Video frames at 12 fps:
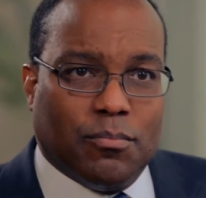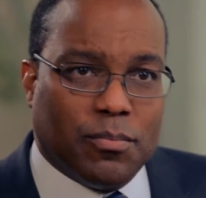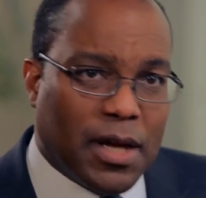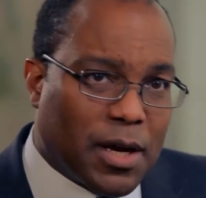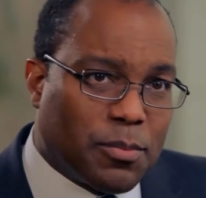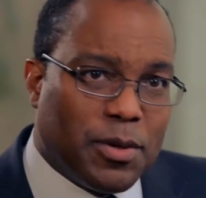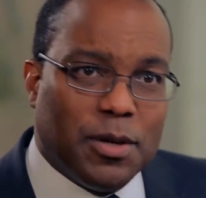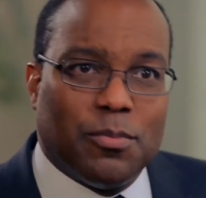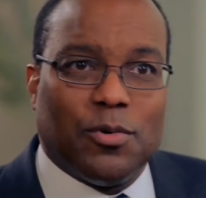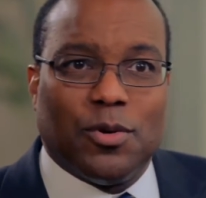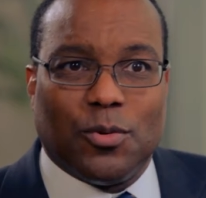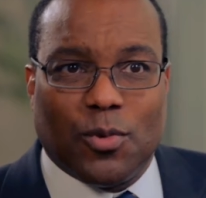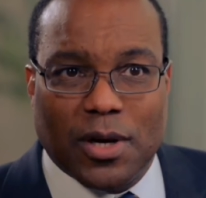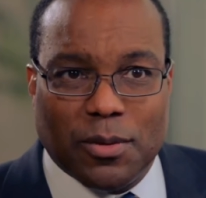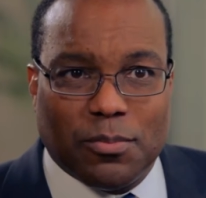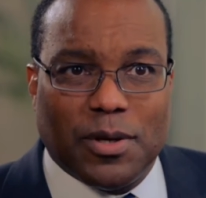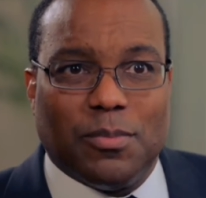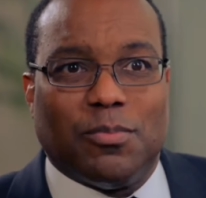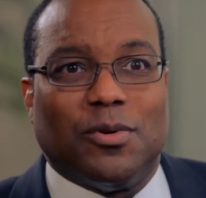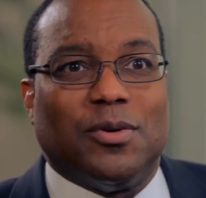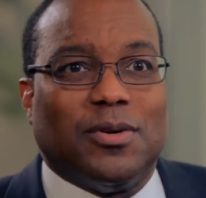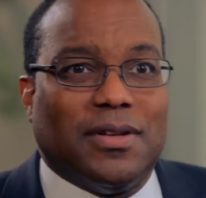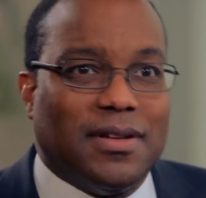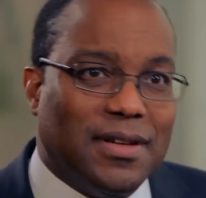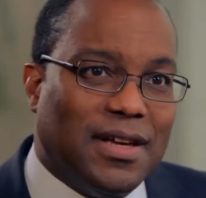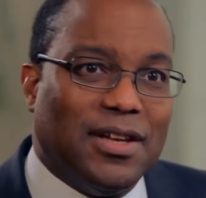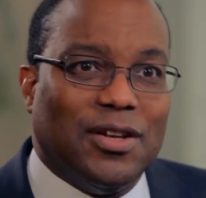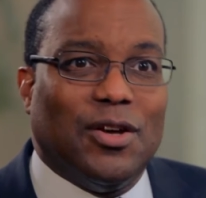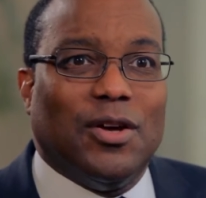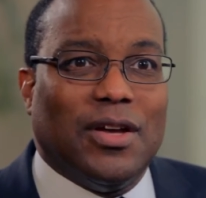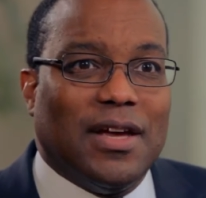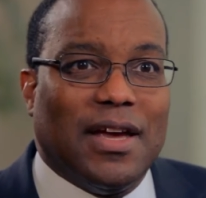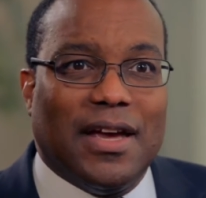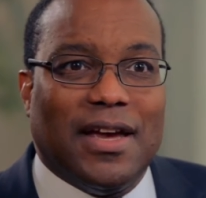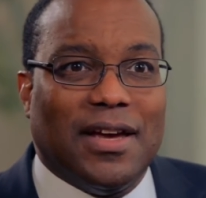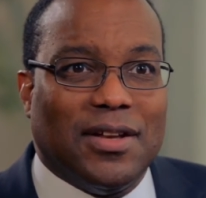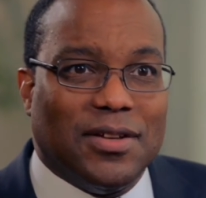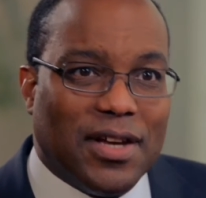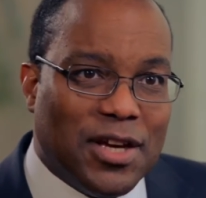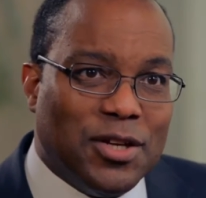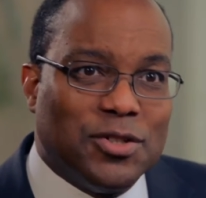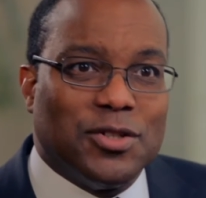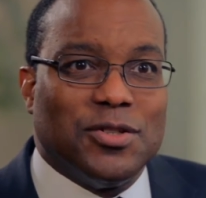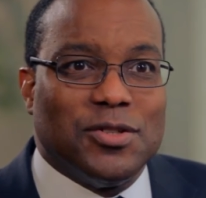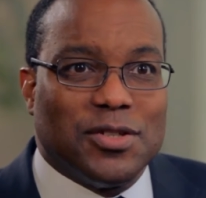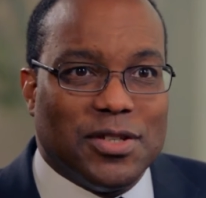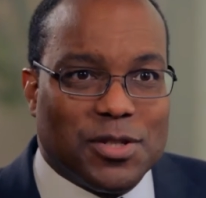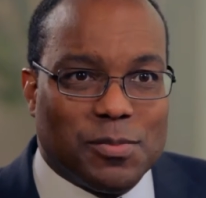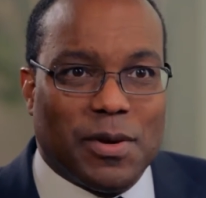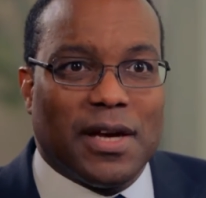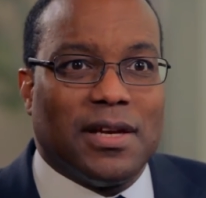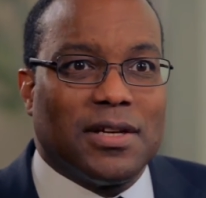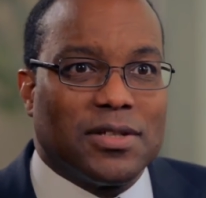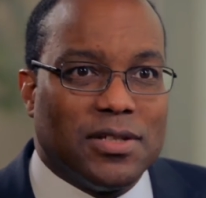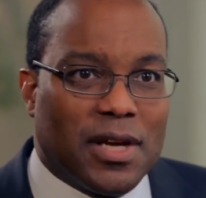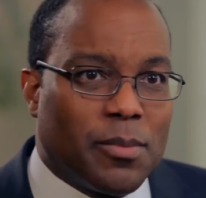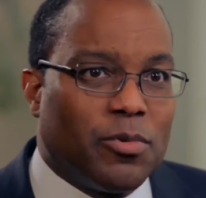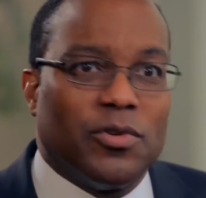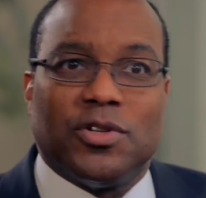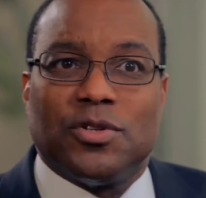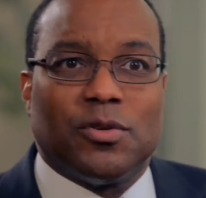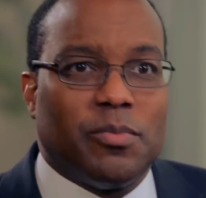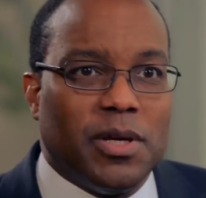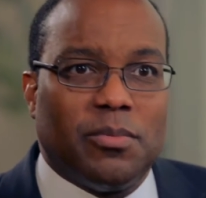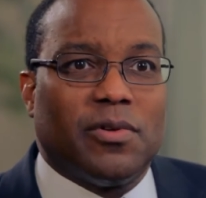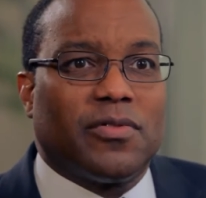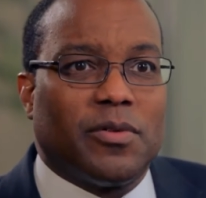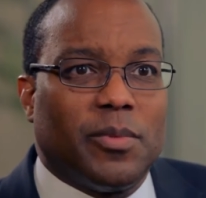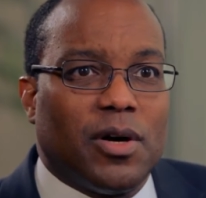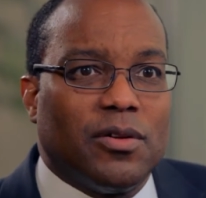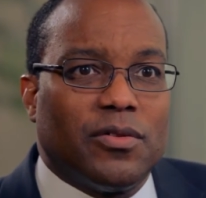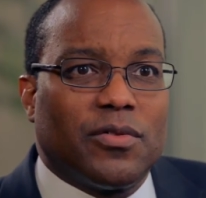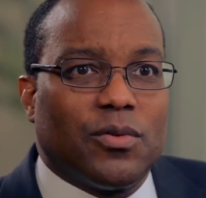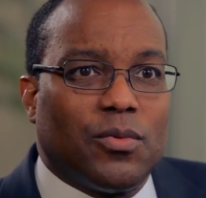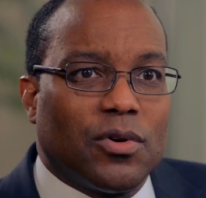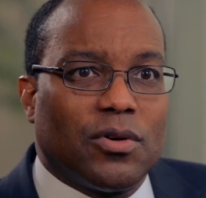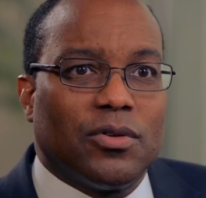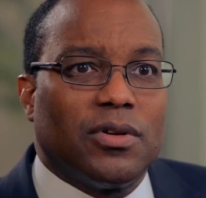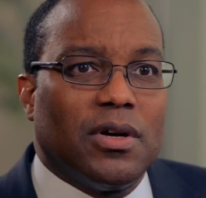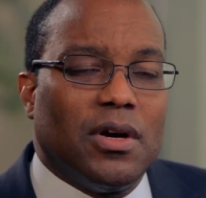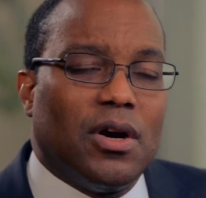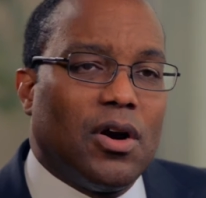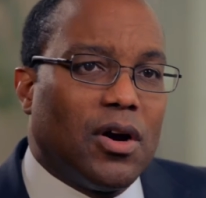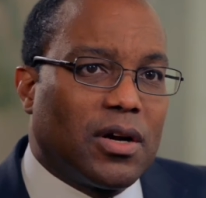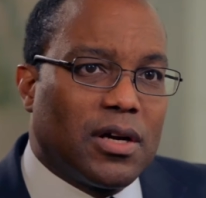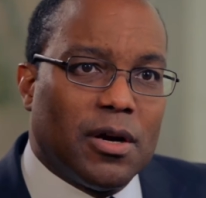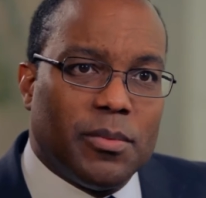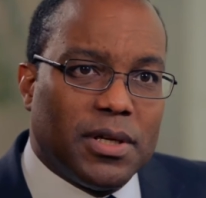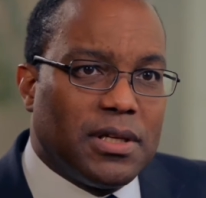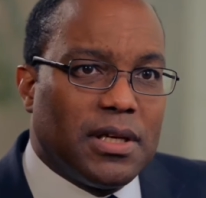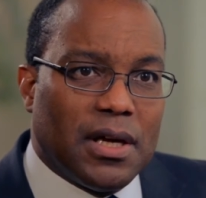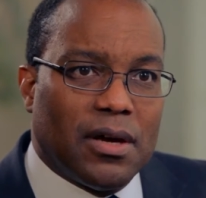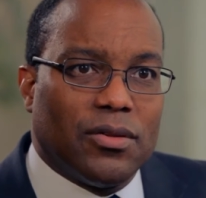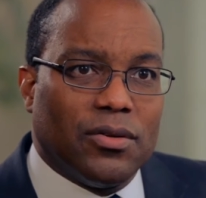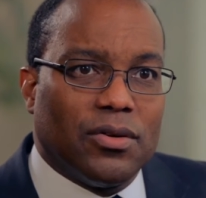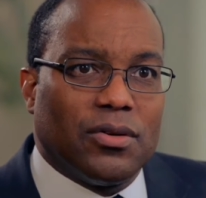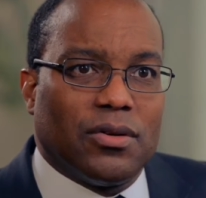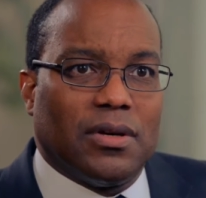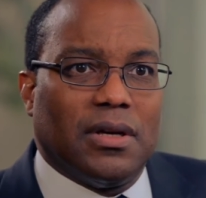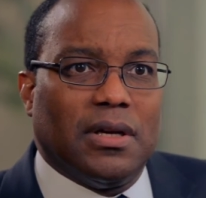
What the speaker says: black people and white people and Asians and Hispanics and Aboriginal people from all over the world are coming together